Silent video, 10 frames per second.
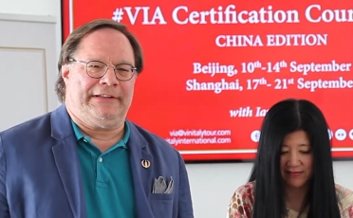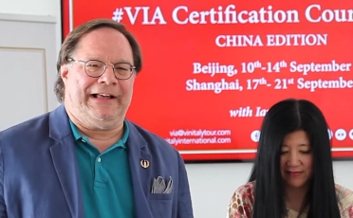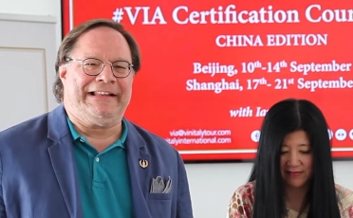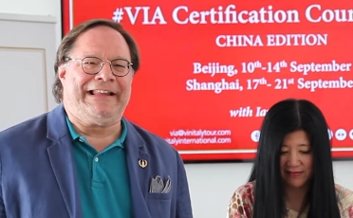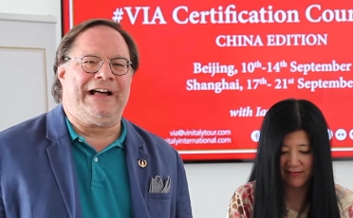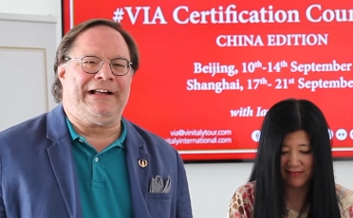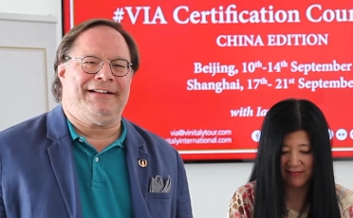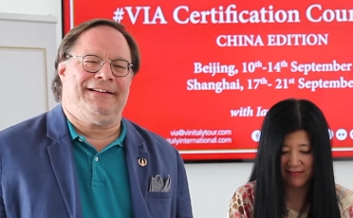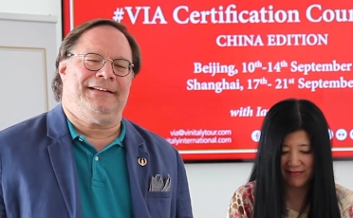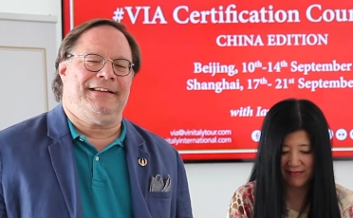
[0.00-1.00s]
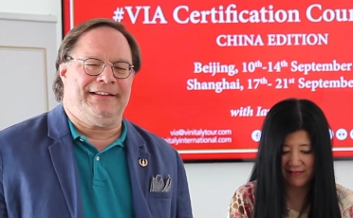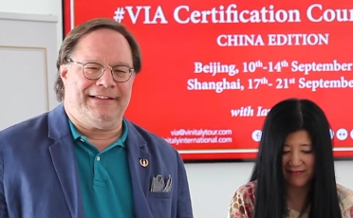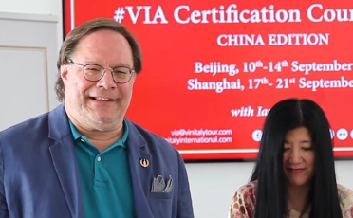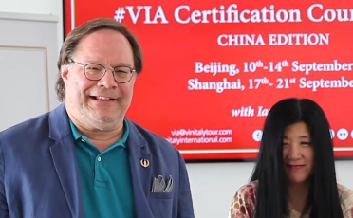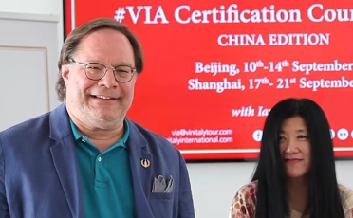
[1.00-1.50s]
Speaker 1: D'Agata.
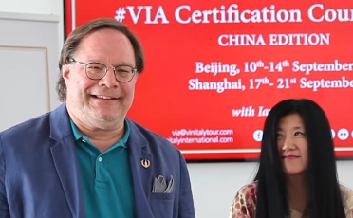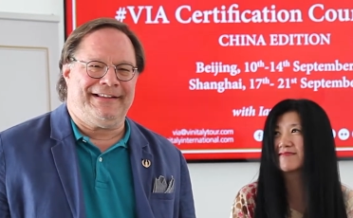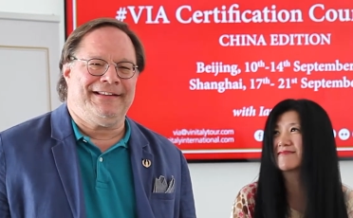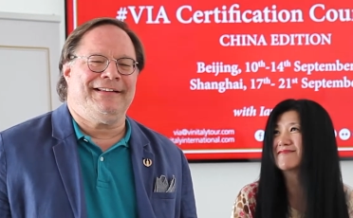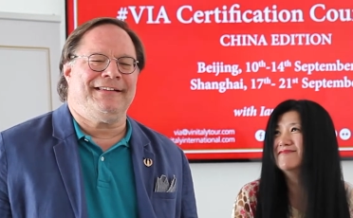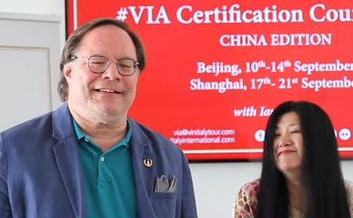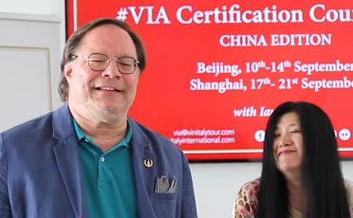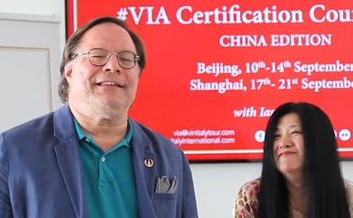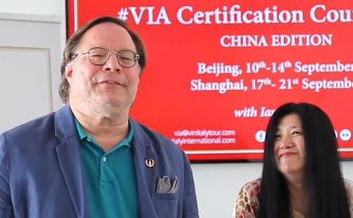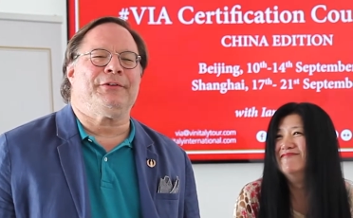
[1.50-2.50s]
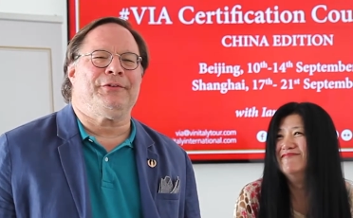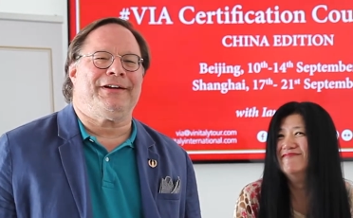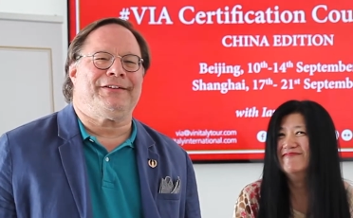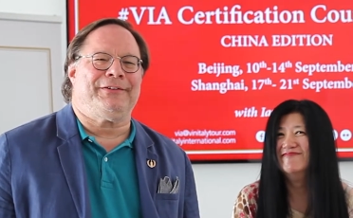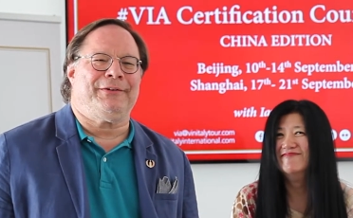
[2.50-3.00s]
Ian D'Agata, Scientific
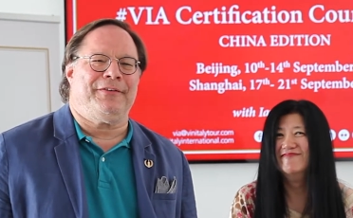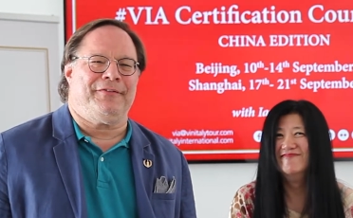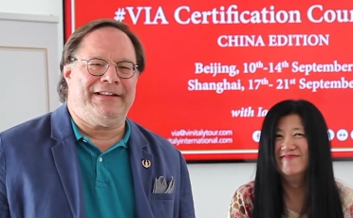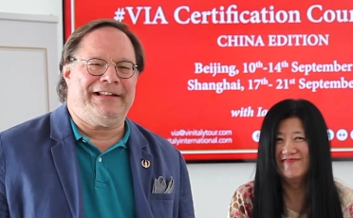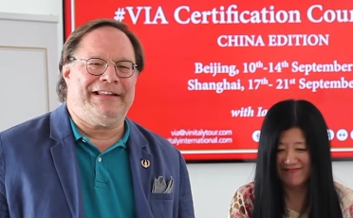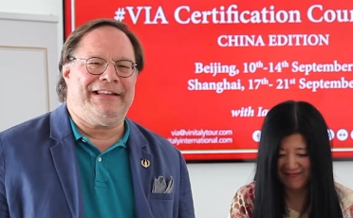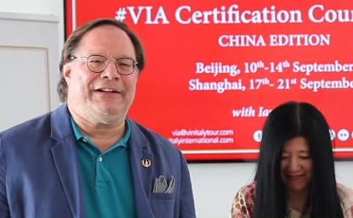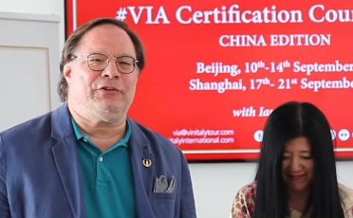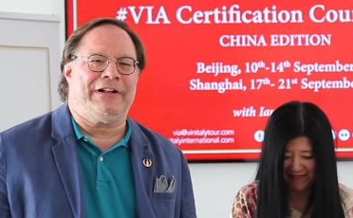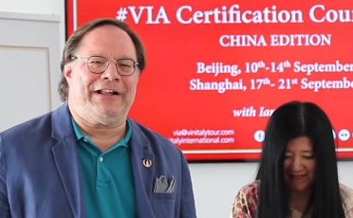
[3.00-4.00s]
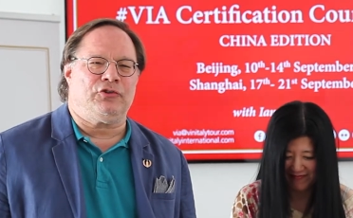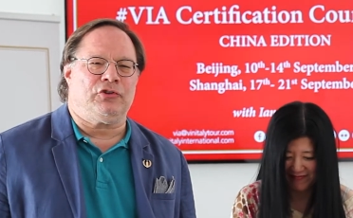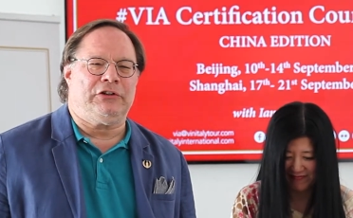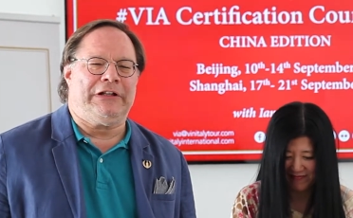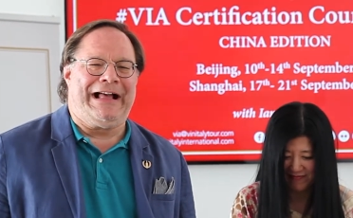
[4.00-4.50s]
Director of the Vinitaly
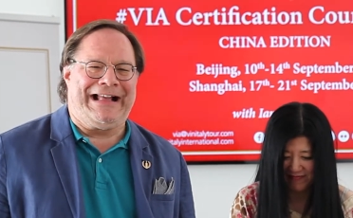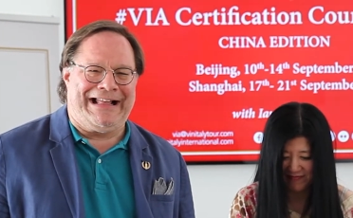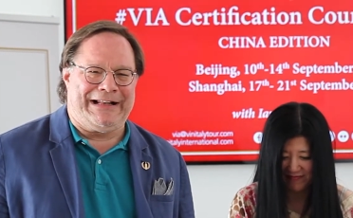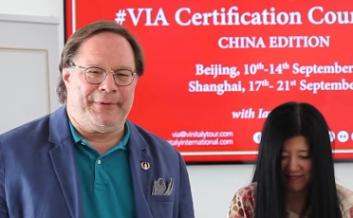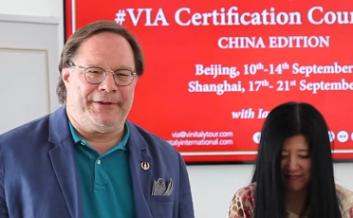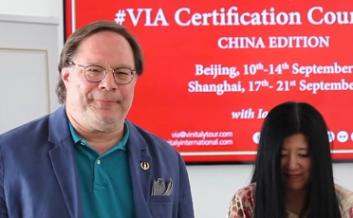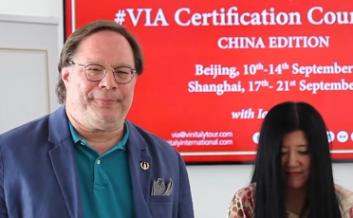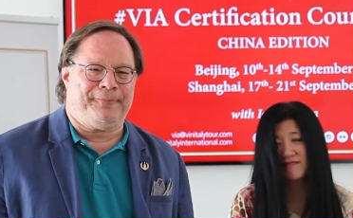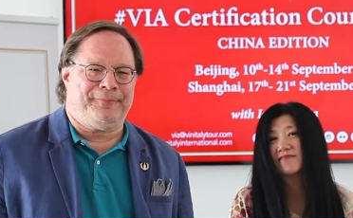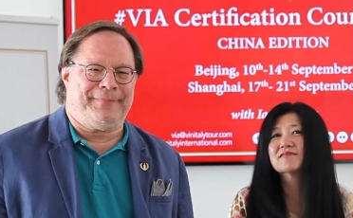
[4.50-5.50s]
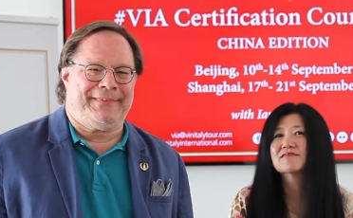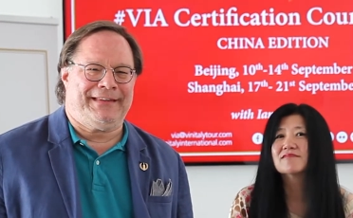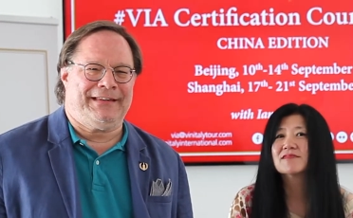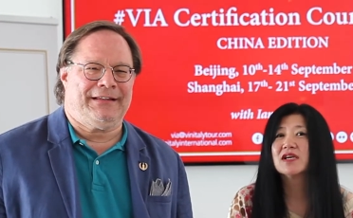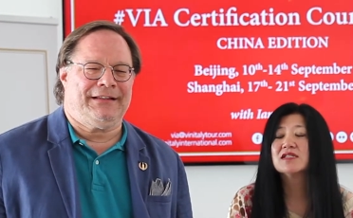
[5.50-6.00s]
International Academy.
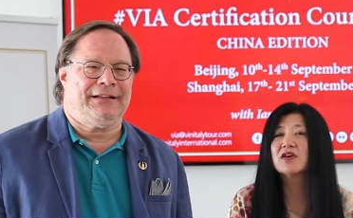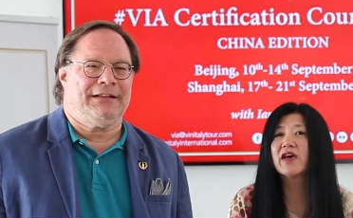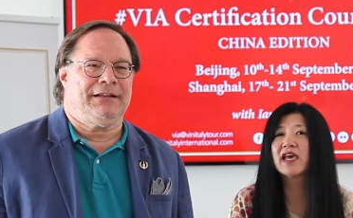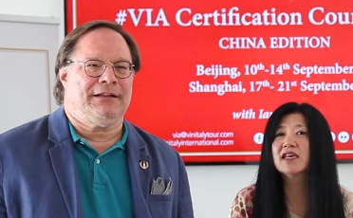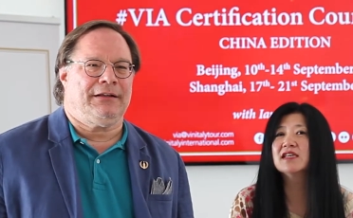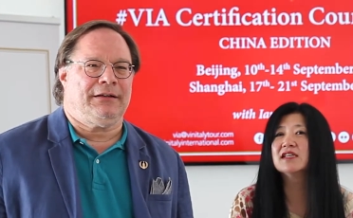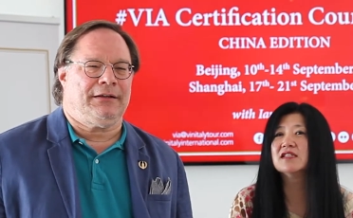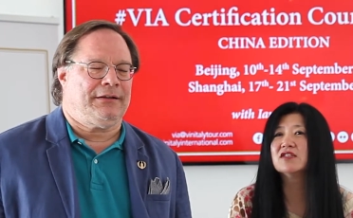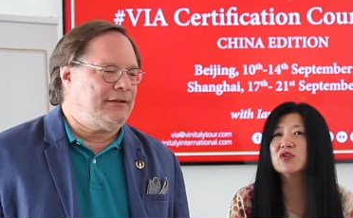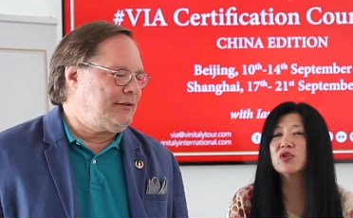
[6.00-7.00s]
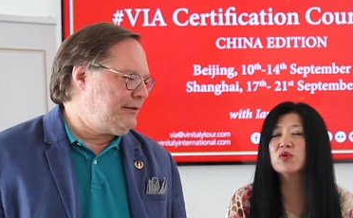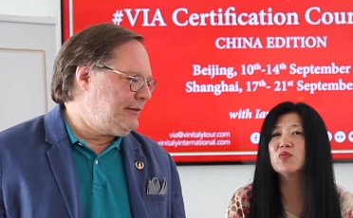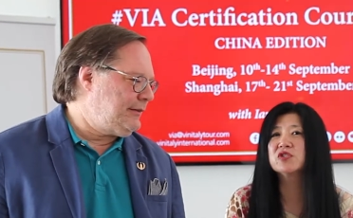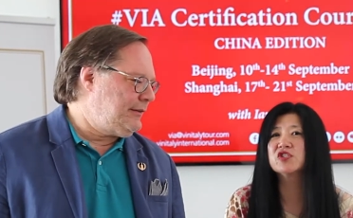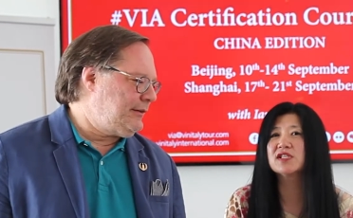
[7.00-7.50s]
Speaker 2: So hey Ian,
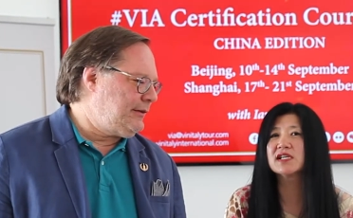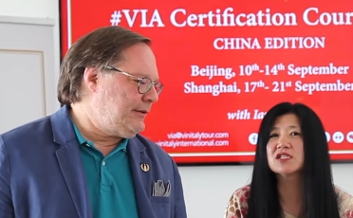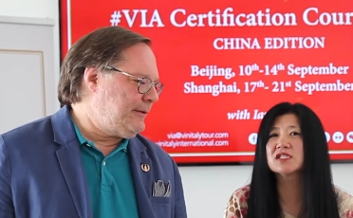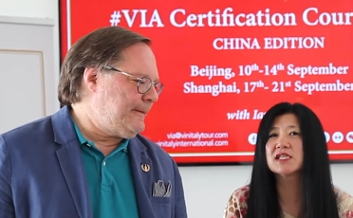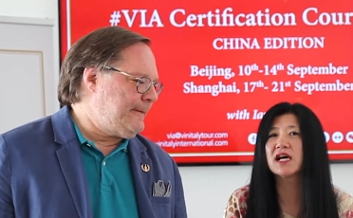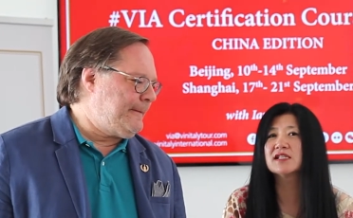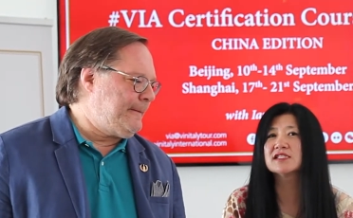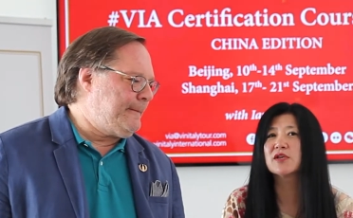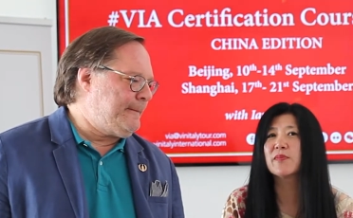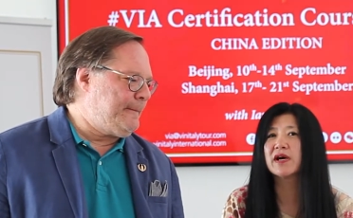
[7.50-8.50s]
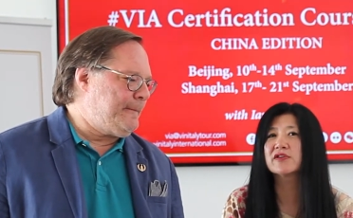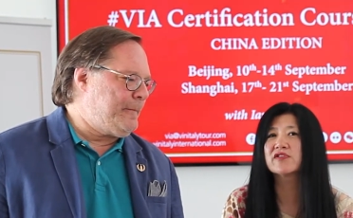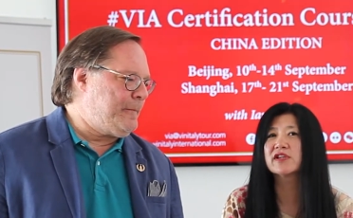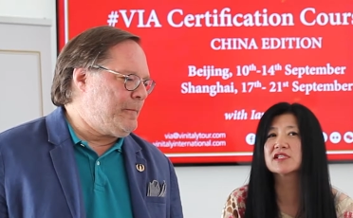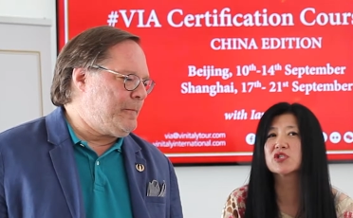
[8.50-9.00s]
you, would you like to tell us about
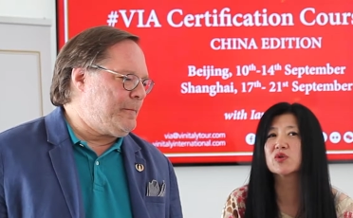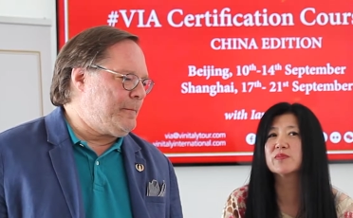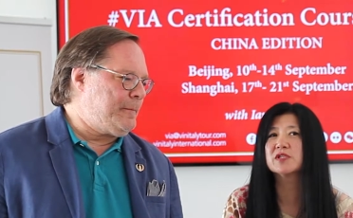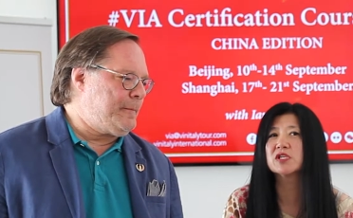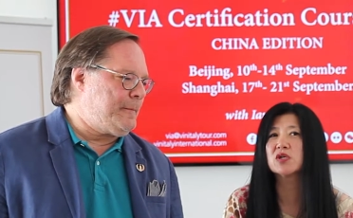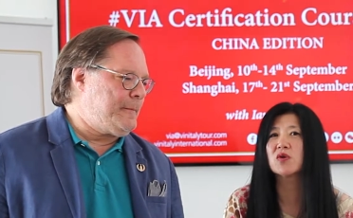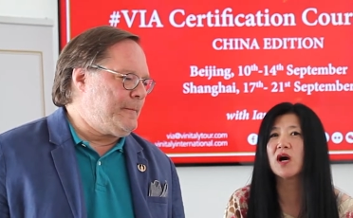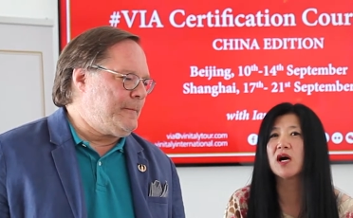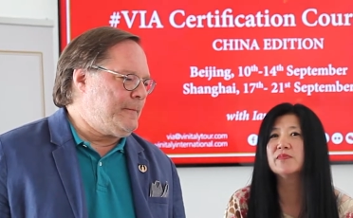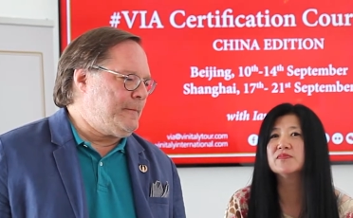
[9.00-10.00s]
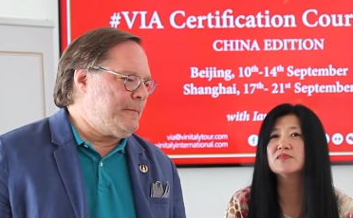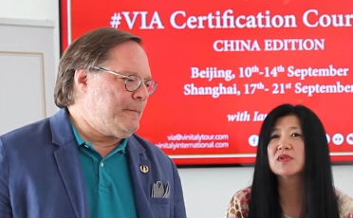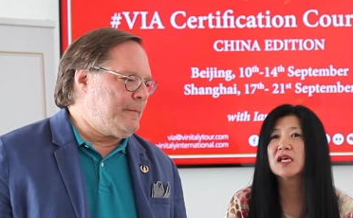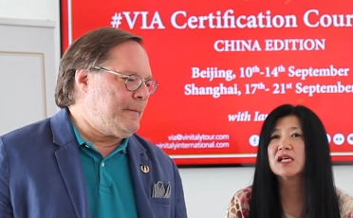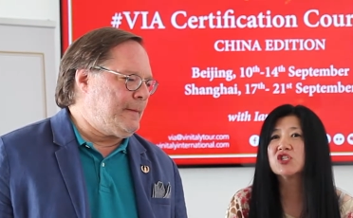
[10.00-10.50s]
our next trip to um,
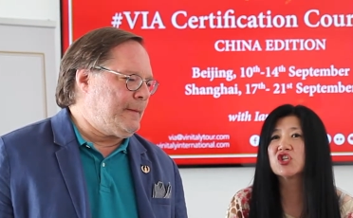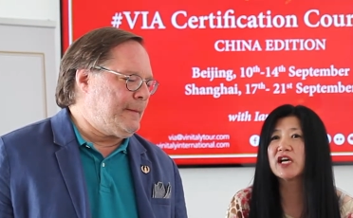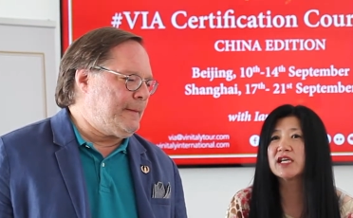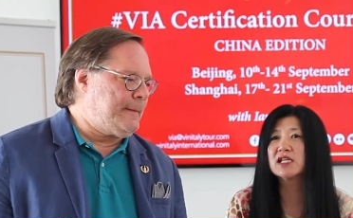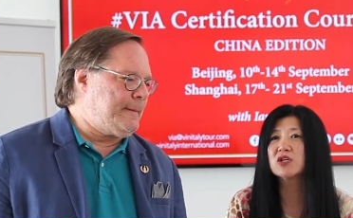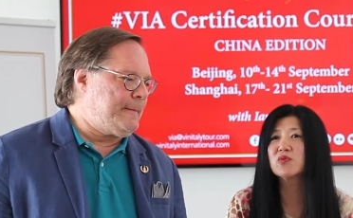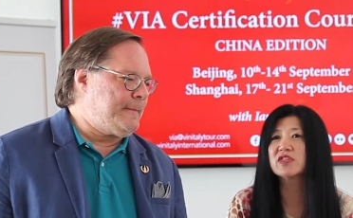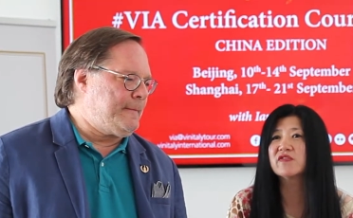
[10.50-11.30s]
China with the